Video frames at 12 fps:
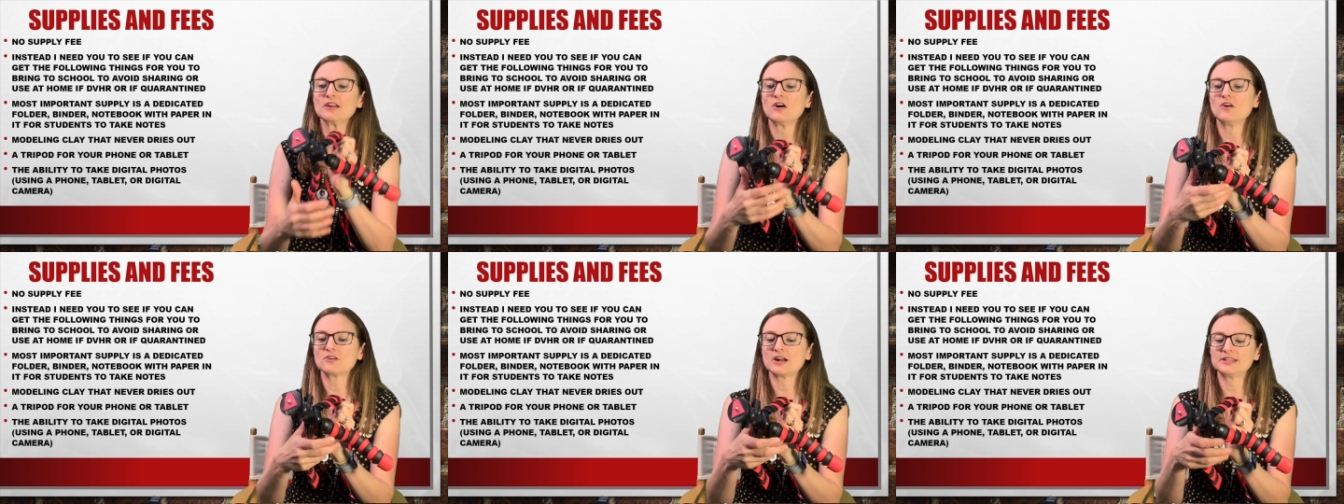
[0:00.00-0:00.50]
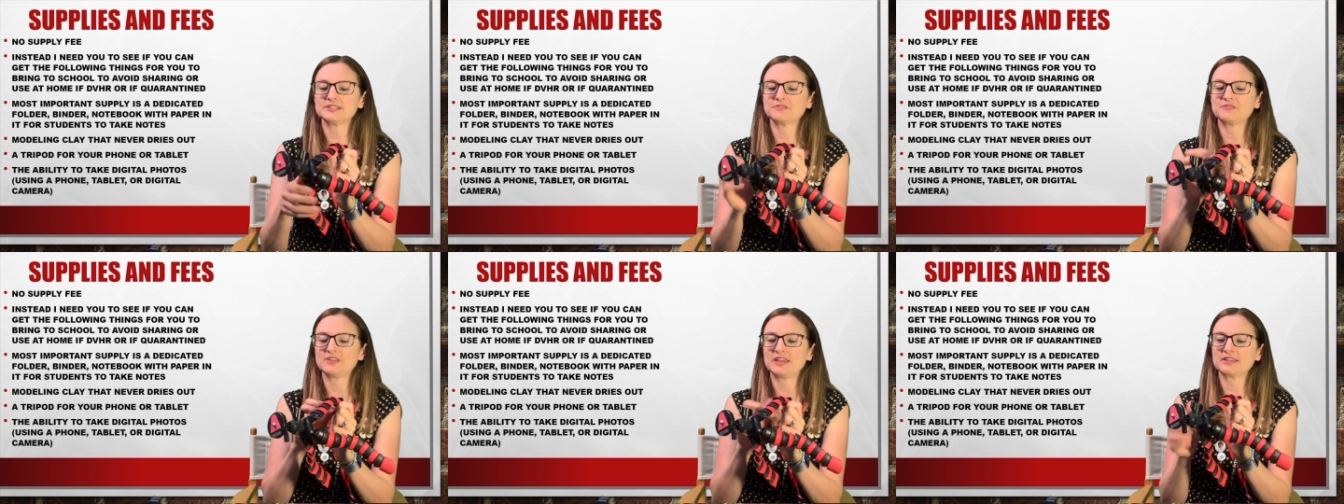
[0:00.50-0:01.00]
all kinds of
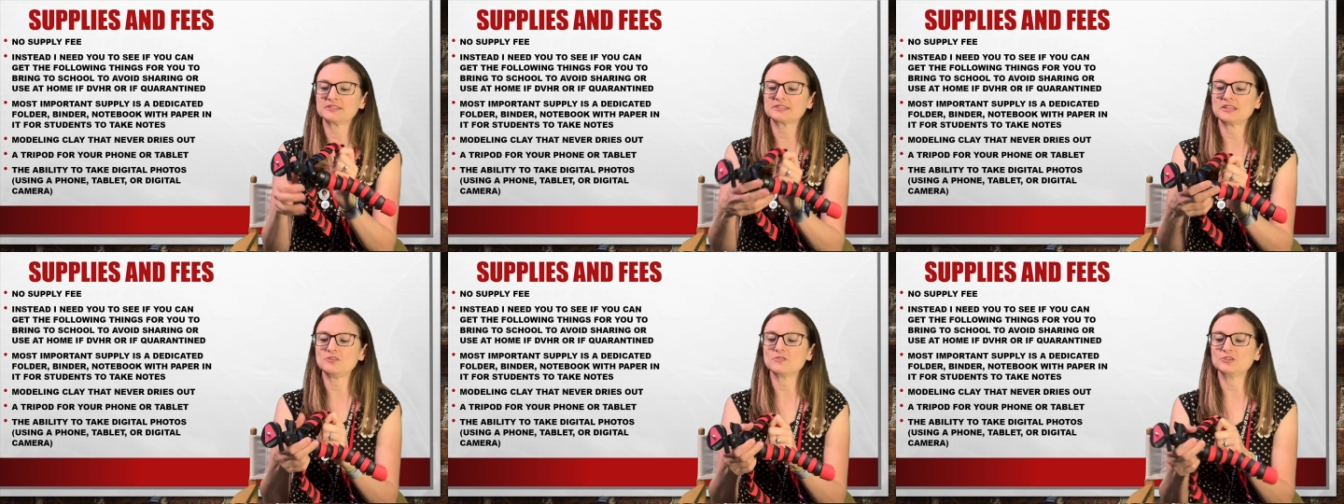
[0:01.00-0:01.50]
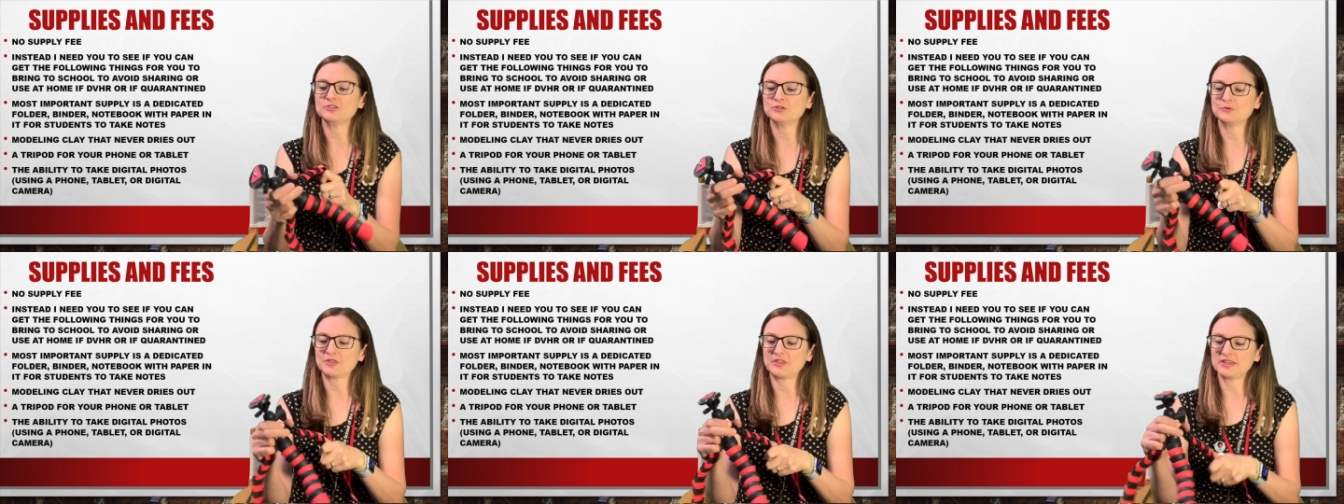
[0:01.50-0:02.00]
things that you can do
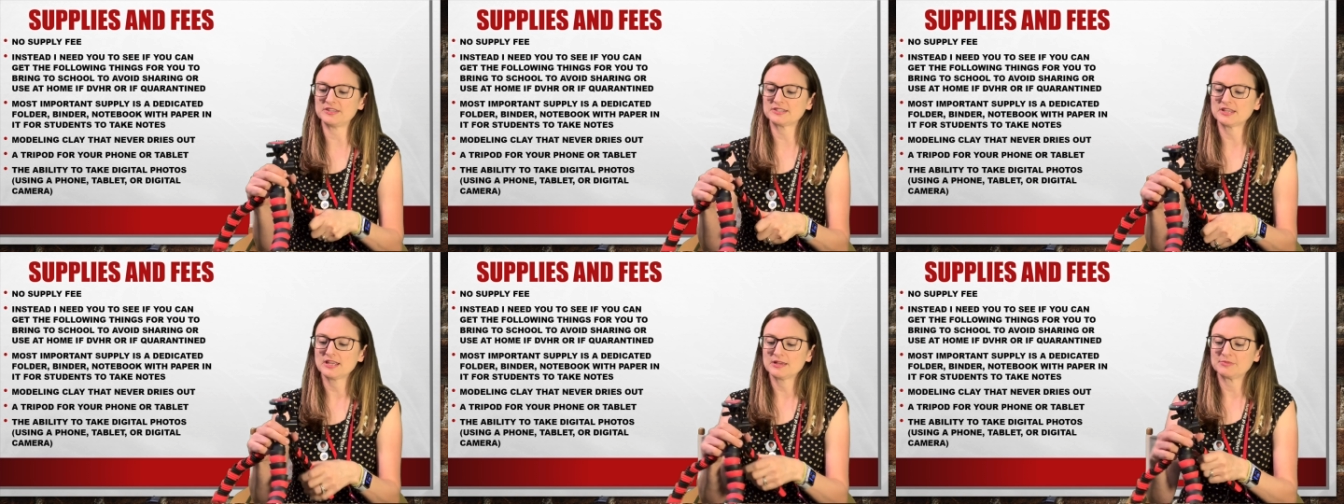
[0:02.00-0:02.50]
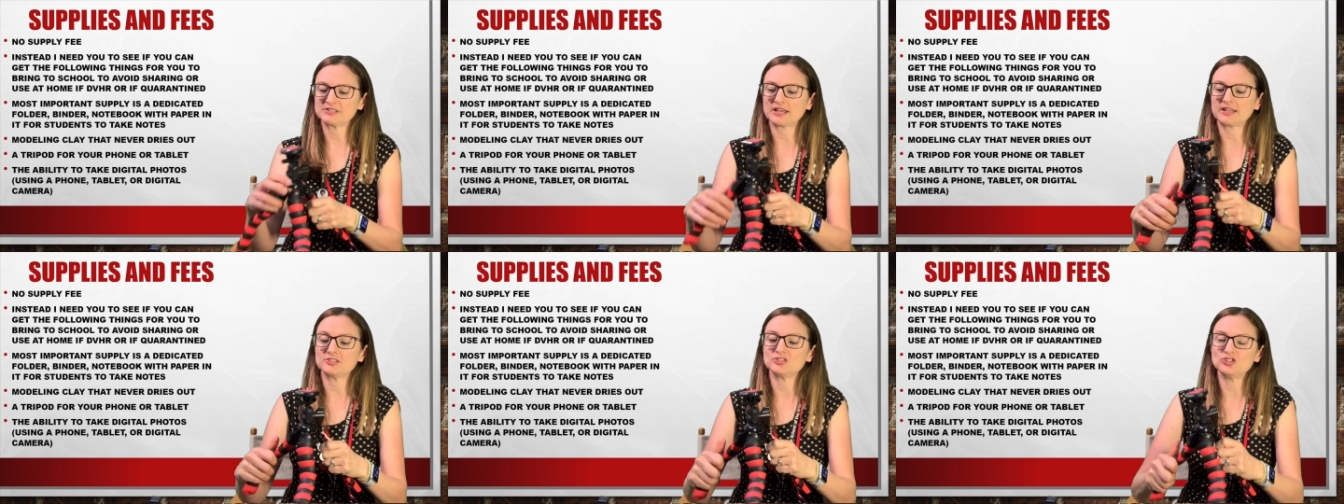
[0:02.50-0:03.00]
with this
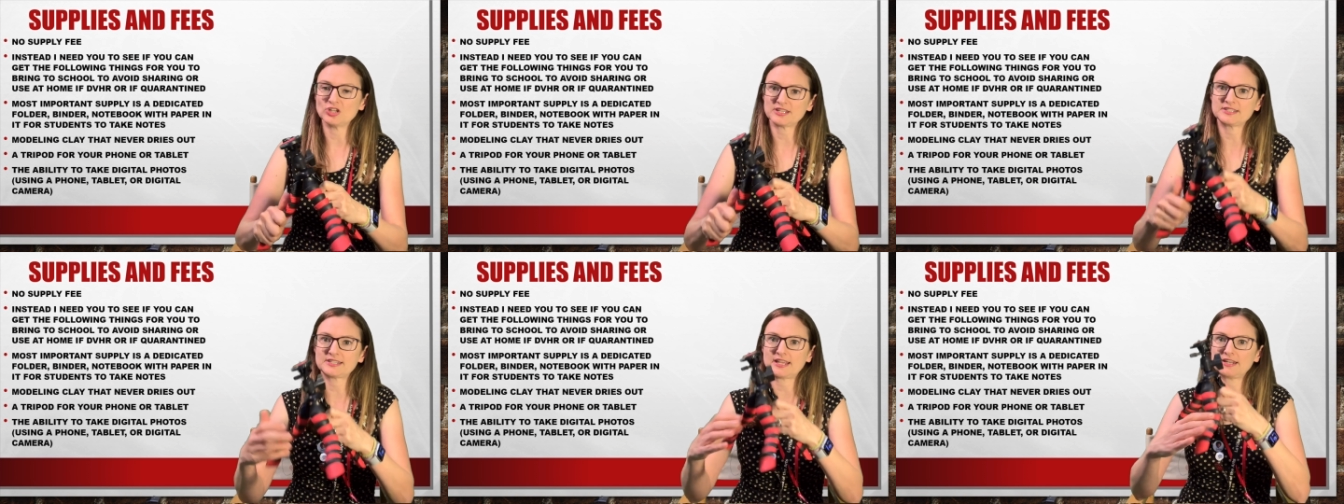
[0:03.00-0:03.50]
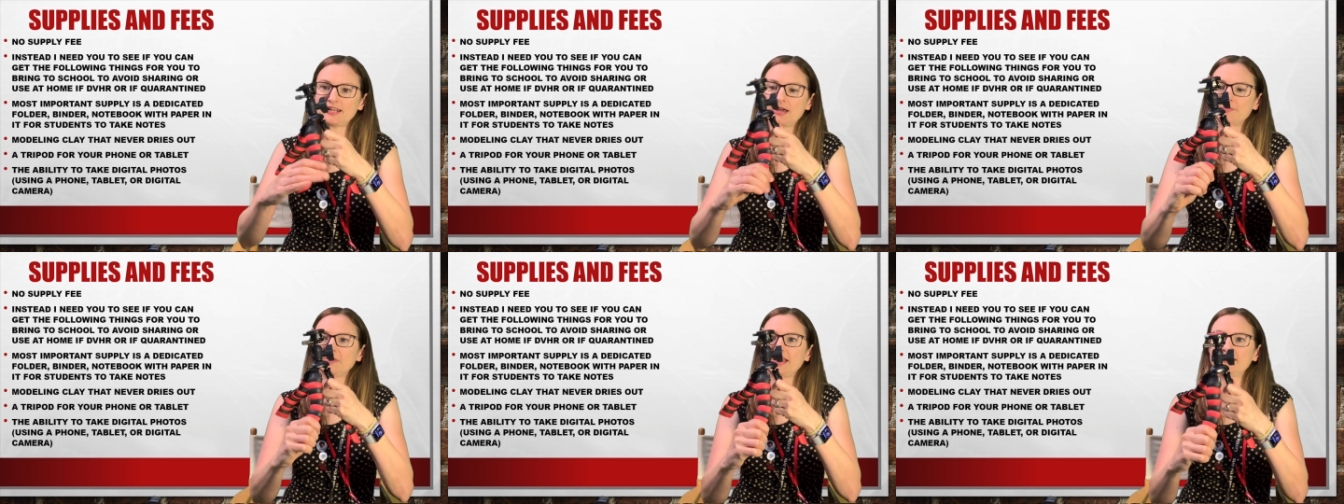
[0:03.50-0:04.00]
besides just set it up
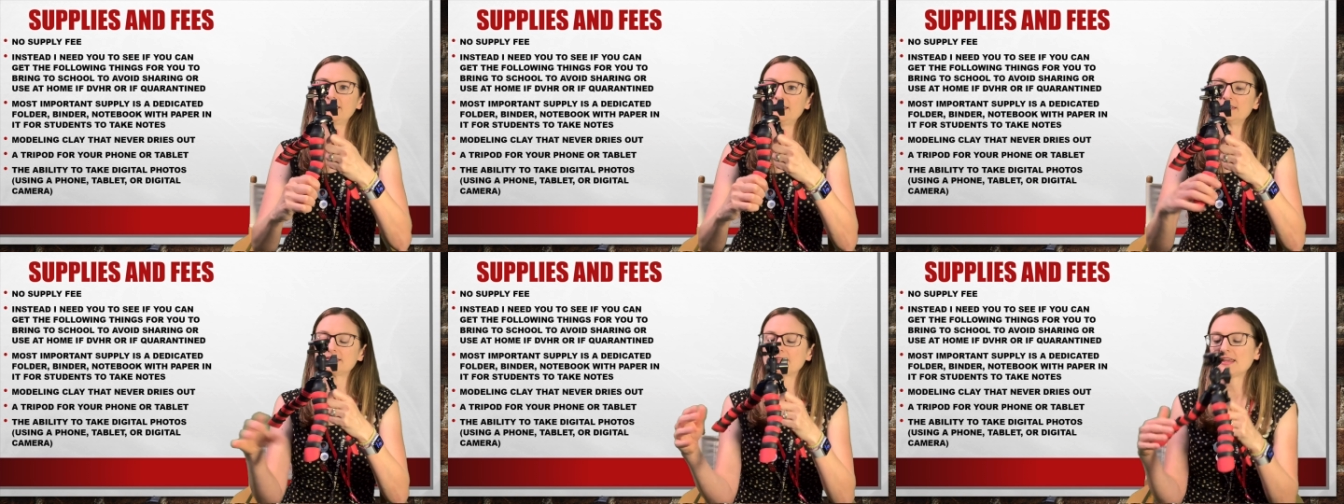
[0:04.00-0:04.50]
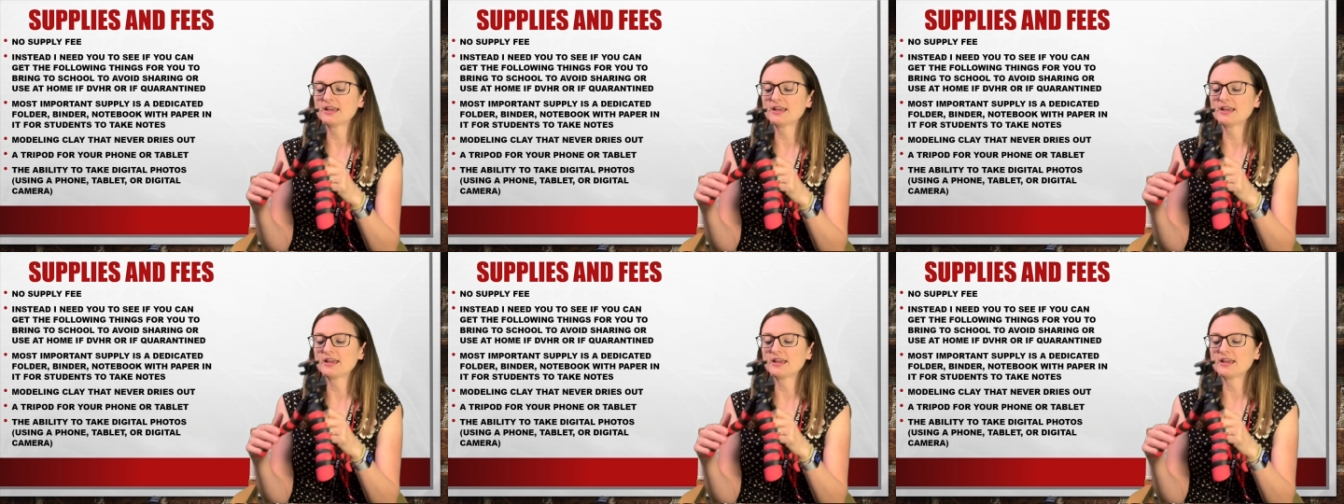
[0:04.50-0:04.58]
like this.